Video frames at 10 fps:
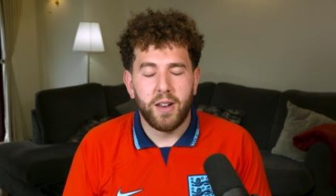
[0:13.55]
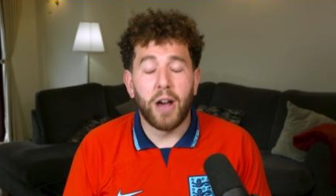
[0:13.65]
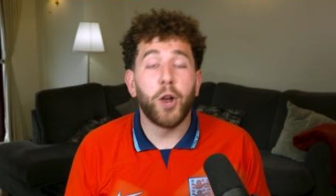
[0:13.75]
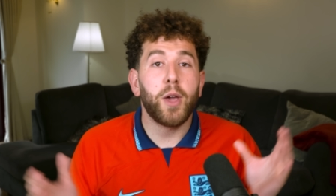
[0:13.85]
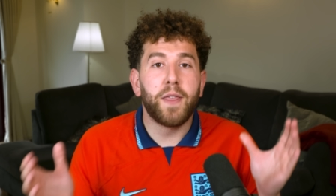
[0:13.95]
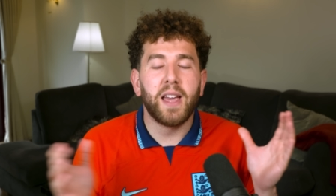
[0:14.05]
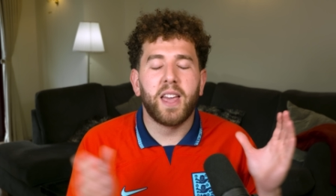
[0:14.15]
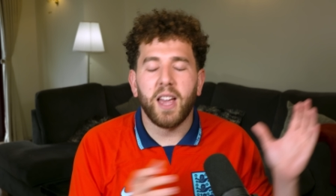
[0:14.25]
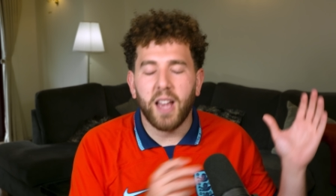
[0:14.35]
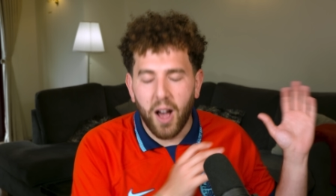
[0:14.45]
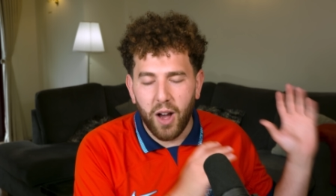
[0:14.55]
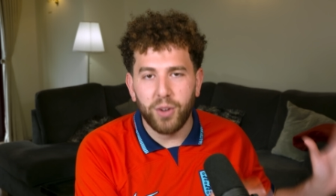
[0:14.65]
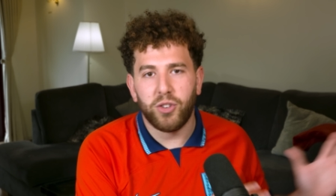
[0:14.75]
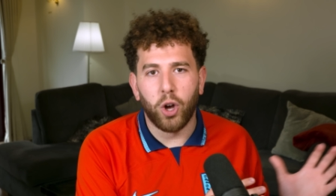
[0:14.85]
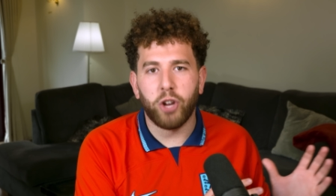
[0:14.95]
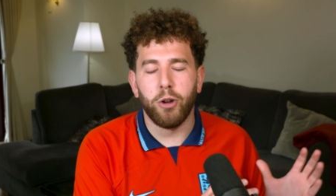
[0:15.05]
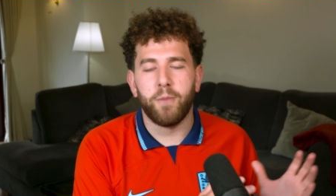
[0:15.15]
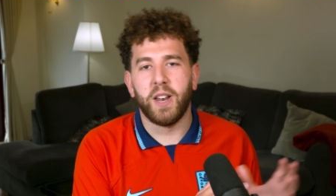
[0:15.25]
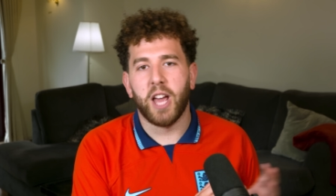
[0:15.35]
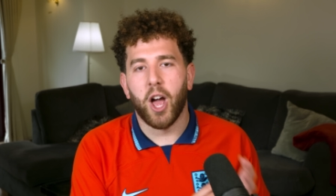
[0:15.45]
Now, I know what you're thinking, oh, it's not a group
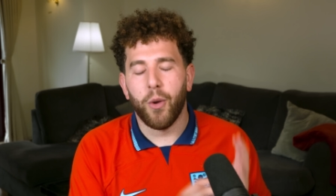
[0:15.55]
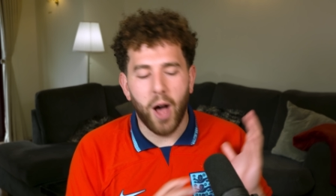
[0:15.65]
video.